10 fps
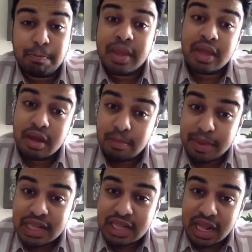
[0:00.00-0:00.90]
Bigger
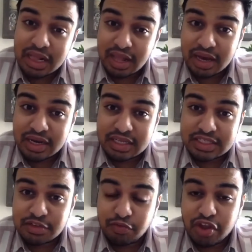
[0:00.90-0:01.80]
pain than that
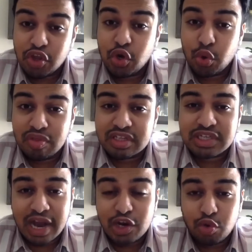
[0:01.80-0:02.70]
is when you lose a
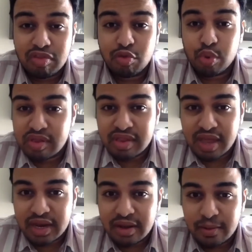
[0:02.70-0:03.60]
child to suicide.